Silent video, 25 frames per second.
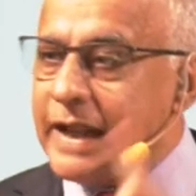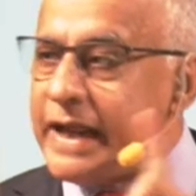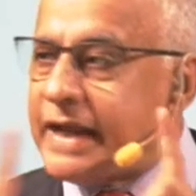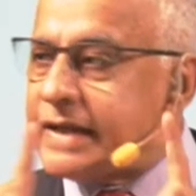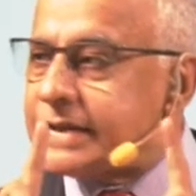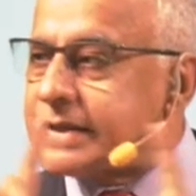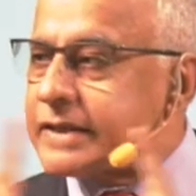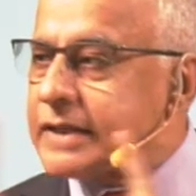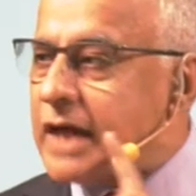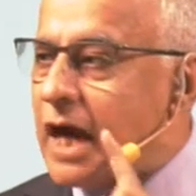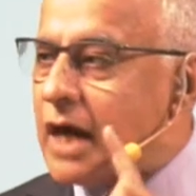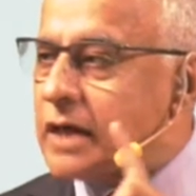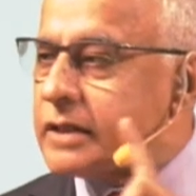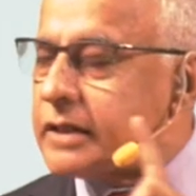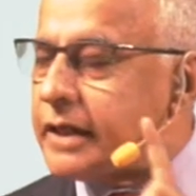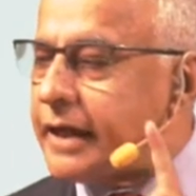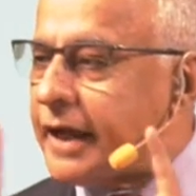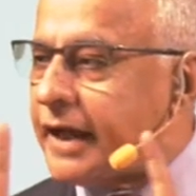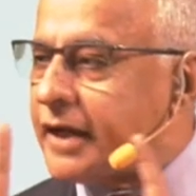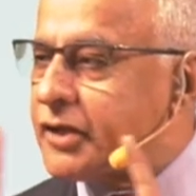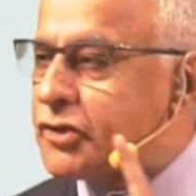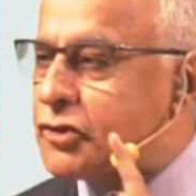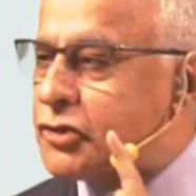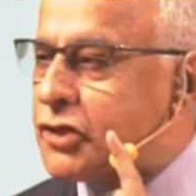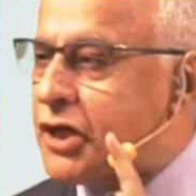start
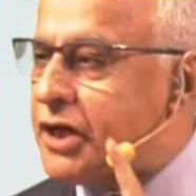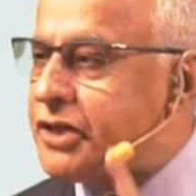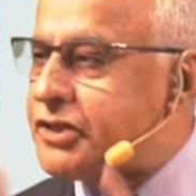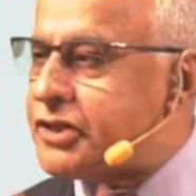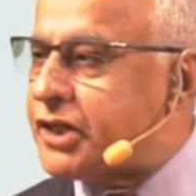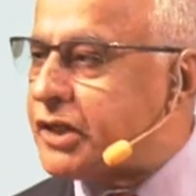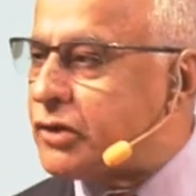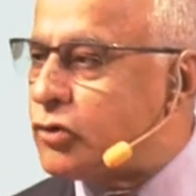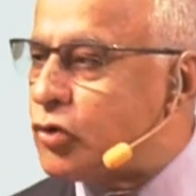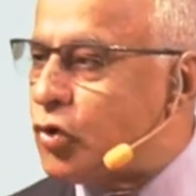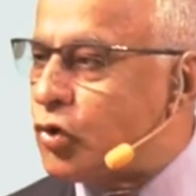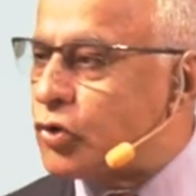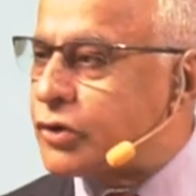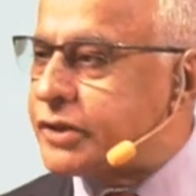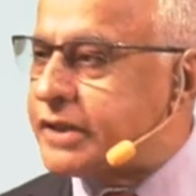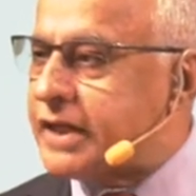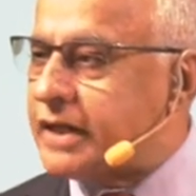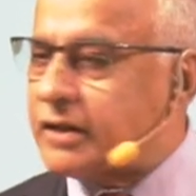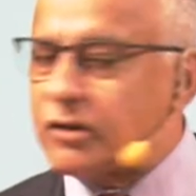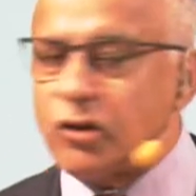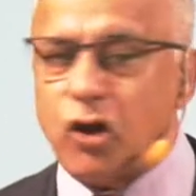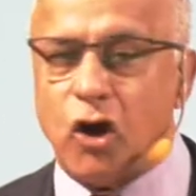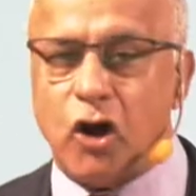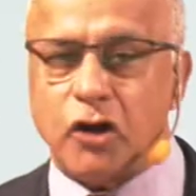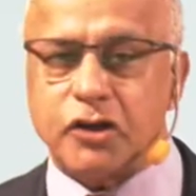exchanging notes
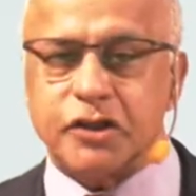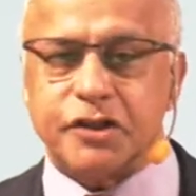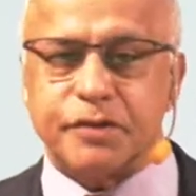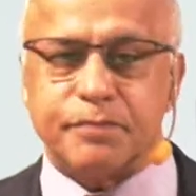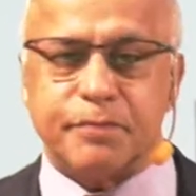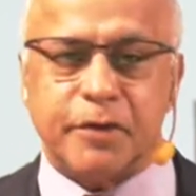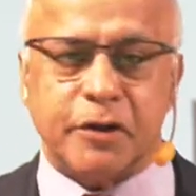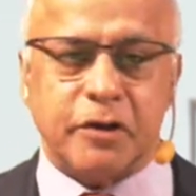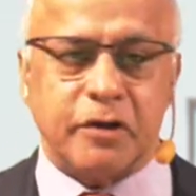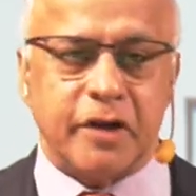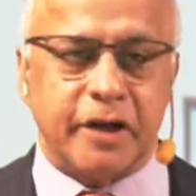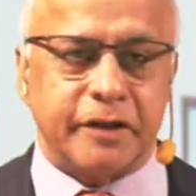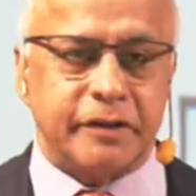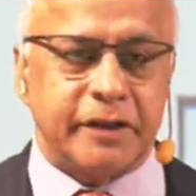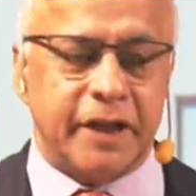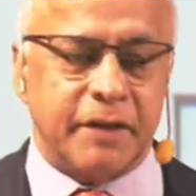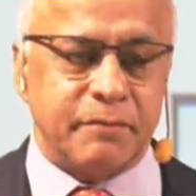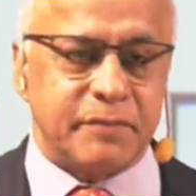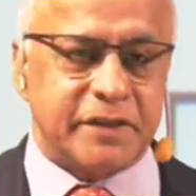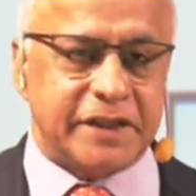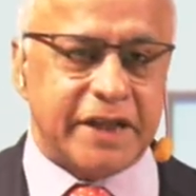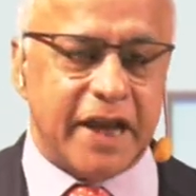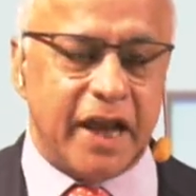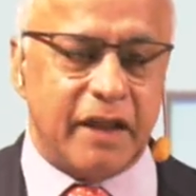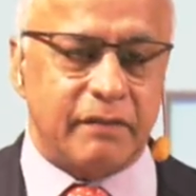and thoughts between
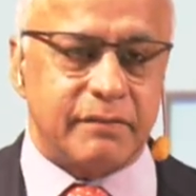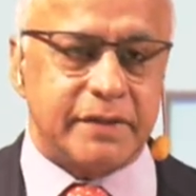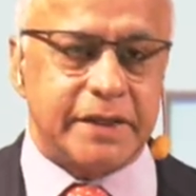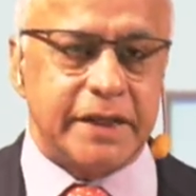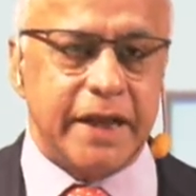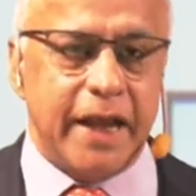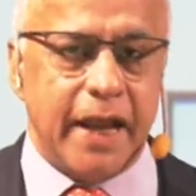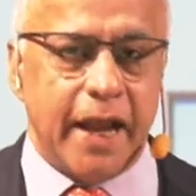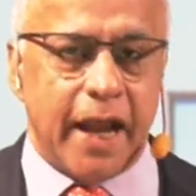themselves,